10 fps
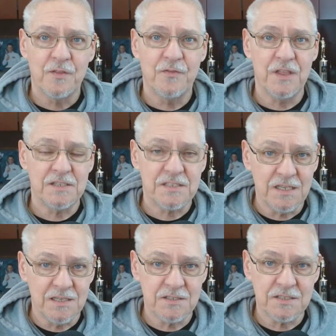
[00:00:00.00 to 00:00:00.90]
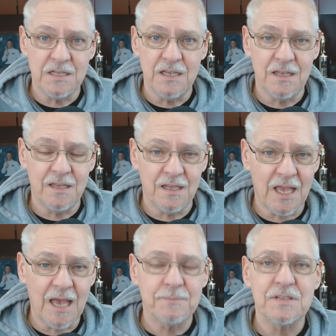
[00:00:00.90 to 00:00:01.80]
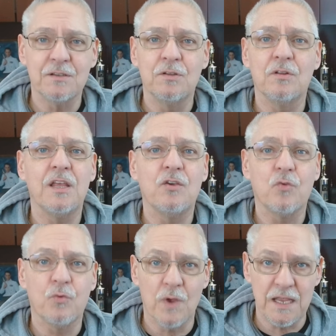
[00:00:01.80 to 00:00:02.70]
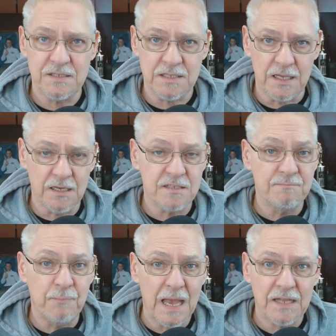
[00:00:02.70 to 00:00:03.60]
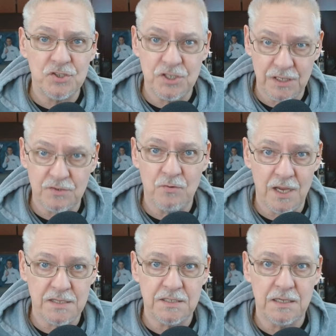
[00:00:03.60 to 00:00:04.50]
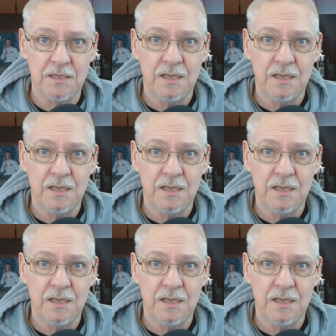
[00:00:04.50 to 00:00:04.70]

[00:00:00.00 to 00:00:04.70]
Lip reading: This is absolutely crazy. It is batshit crazy.